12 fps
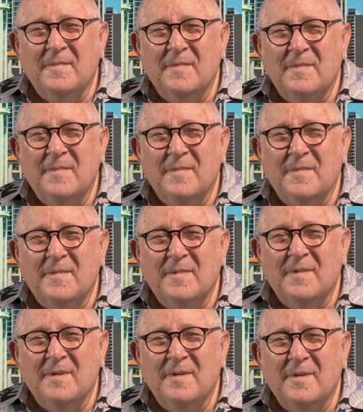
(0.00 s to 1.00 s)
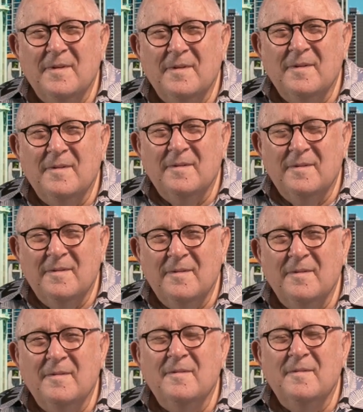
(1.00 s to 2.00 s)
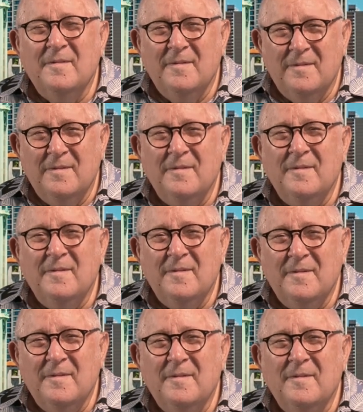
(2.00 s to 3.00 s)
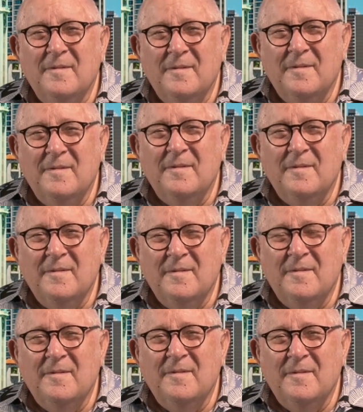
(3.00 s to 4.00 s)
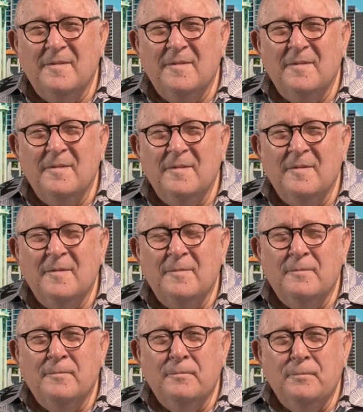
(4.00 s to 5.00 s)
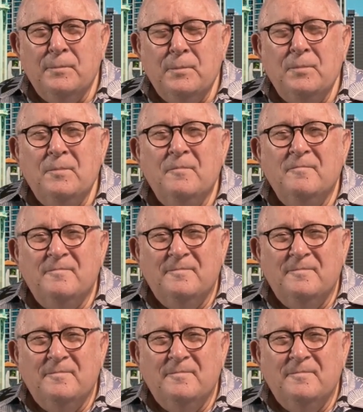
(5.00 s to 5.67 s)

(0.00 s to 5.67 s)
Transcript: The person shown says nothing.